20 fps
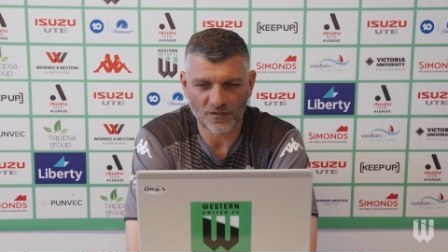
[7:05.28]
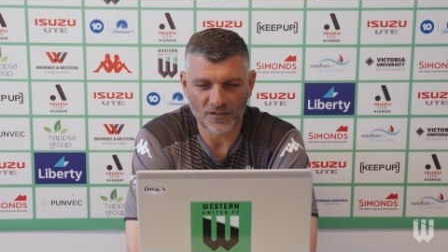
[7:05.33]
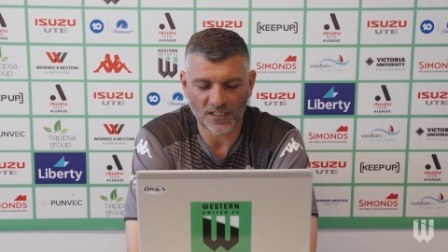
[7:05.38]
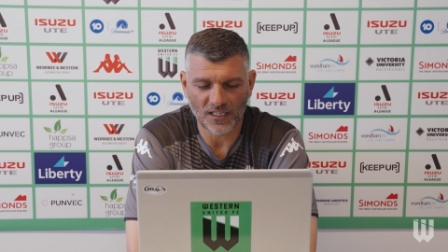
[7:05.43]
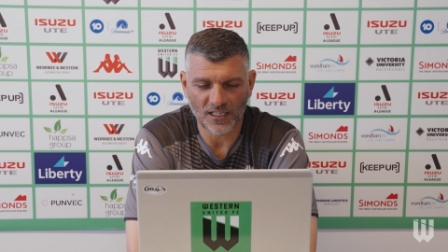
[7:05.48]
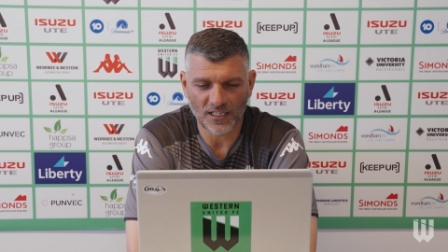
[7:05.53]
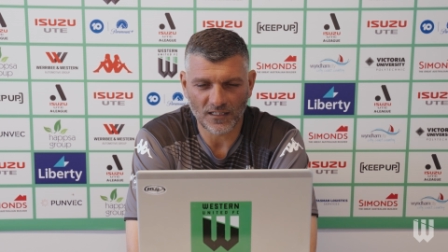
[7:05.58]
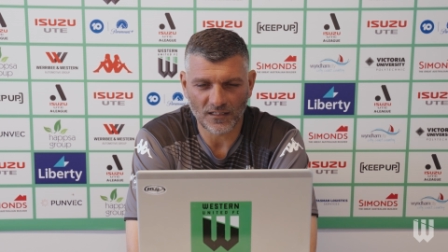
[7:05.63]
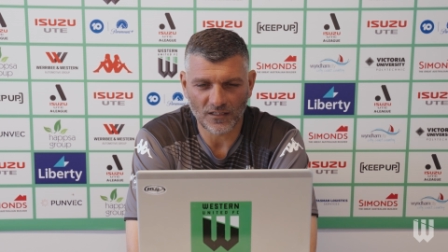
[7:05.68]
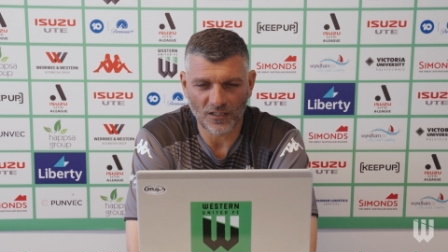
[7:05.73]

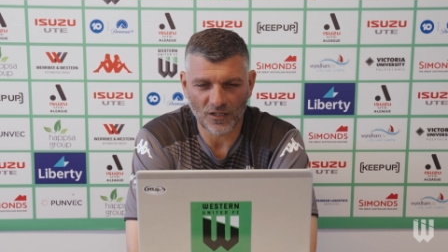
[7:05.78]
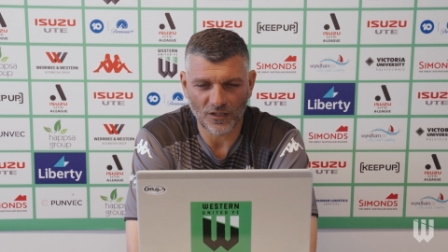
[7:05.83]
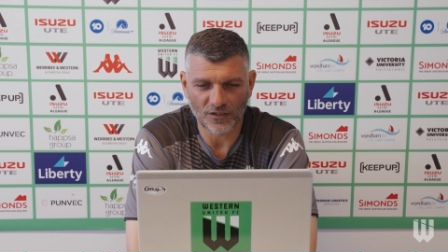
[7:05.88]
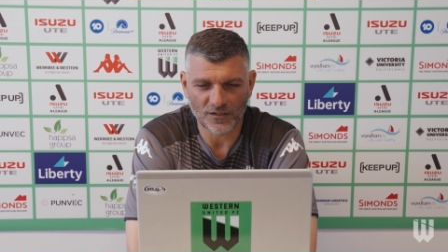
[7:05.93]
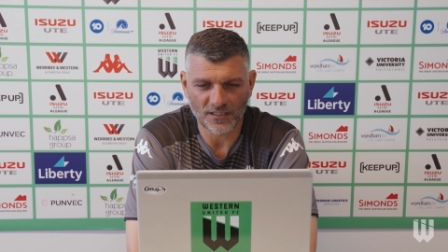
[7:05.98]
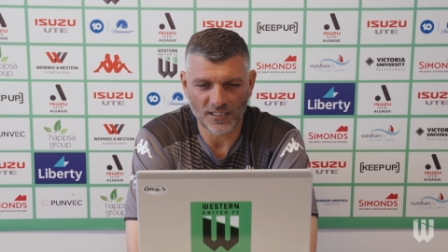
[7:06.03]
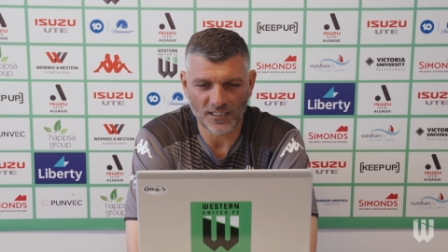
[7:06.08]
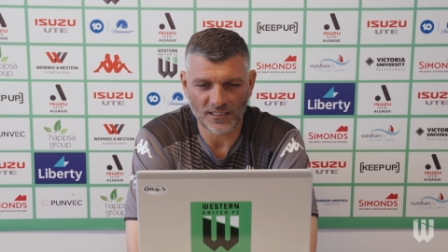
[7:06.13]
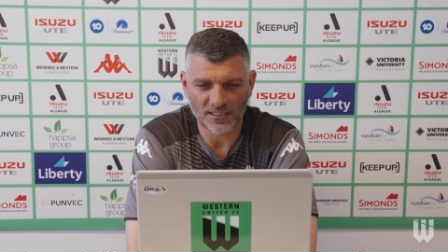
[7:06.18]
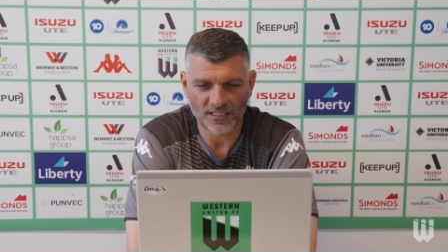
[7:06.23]
seen, you know,
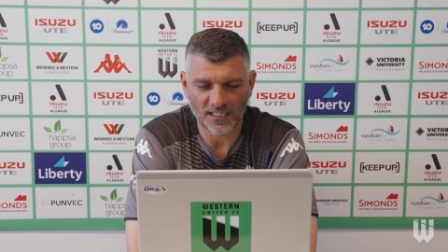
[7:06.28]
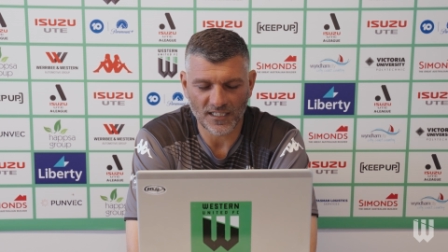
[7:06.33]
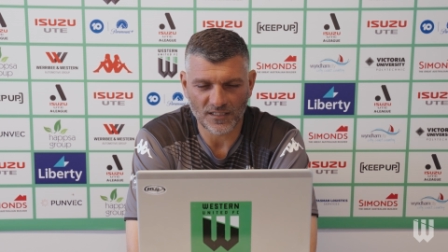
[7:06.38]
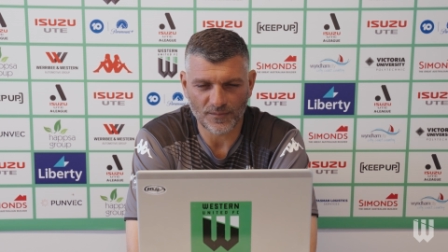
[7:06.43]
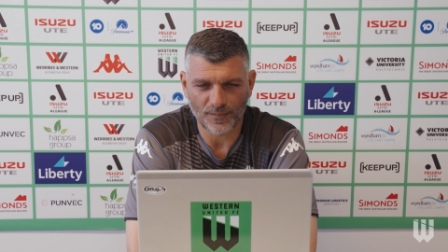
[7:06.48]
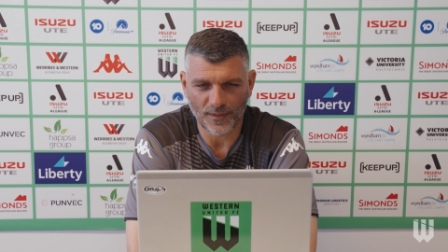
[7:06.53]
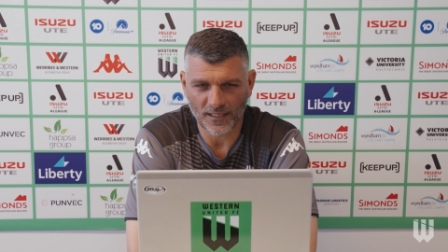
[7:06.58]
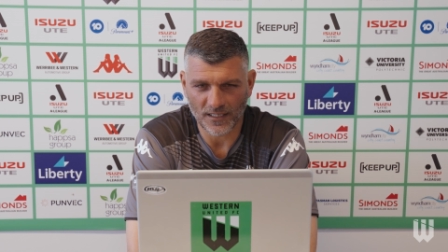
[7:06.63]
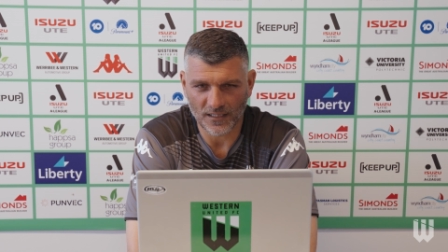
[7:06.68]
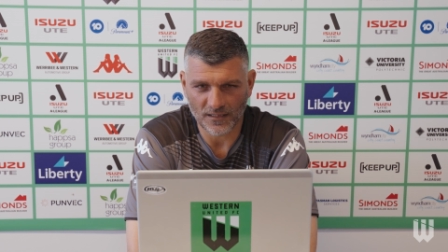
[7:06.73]
since
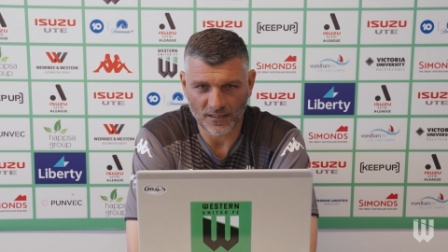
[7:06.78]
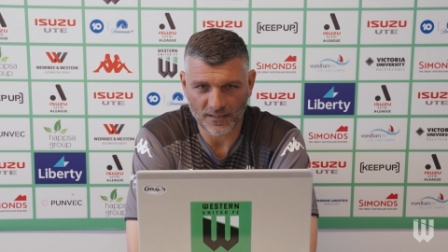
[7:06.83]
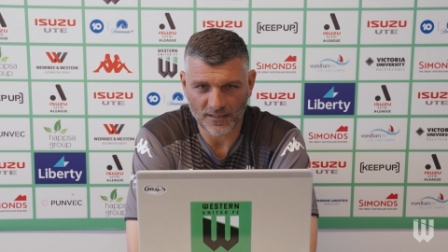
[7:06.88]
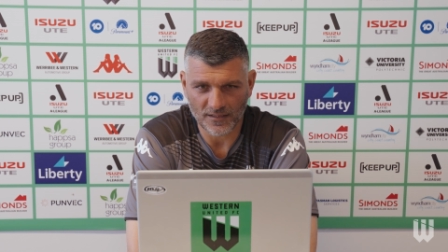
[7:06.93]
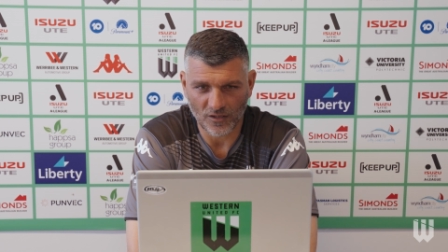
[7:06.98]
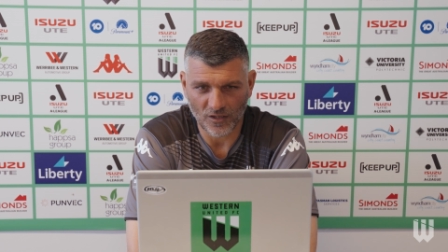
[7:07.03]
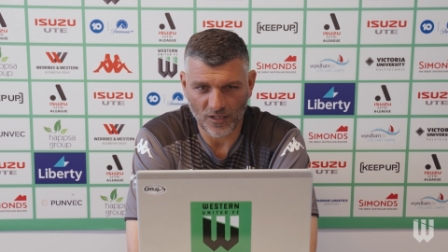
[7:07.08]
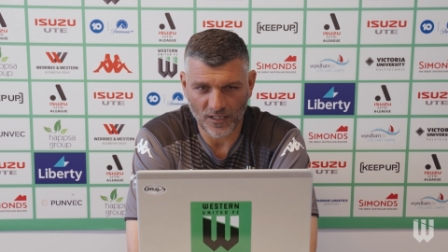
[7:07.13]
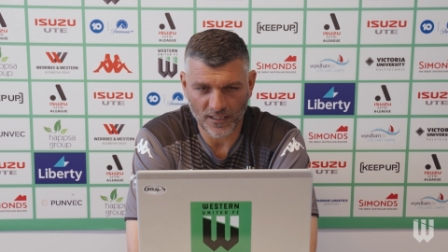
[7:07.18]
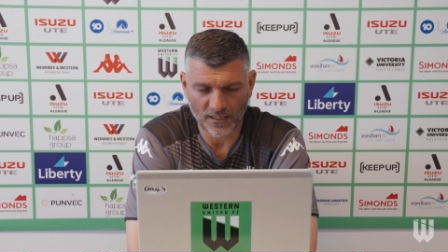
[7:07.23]
he's been in the
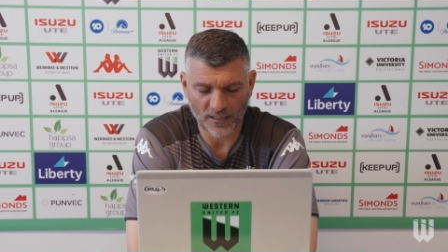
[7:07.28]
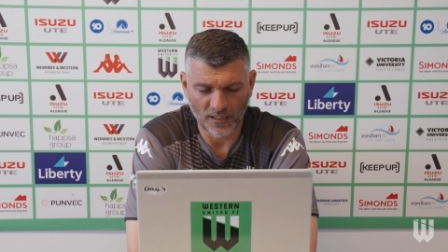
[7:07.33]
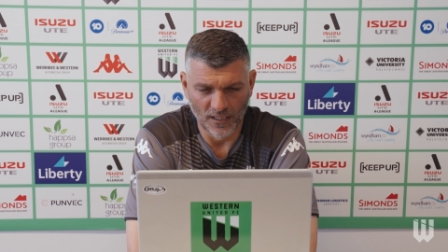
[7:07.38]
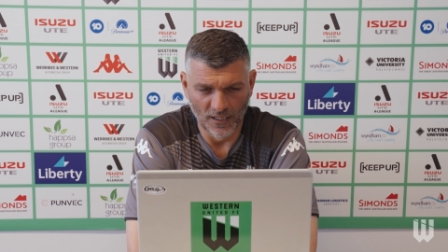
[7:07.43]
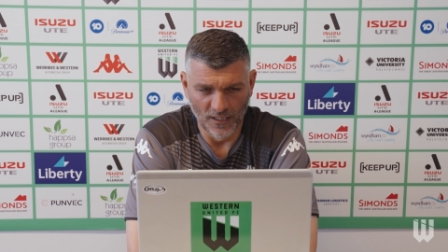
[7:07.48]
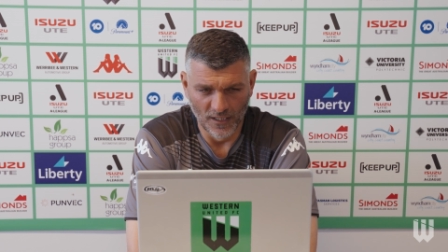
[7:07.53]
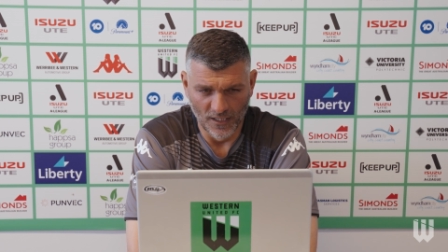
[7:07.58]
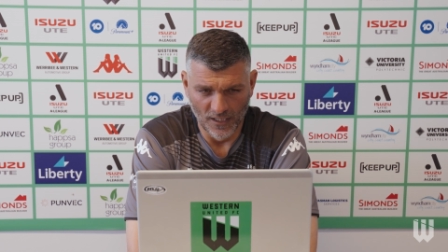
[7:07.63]
side,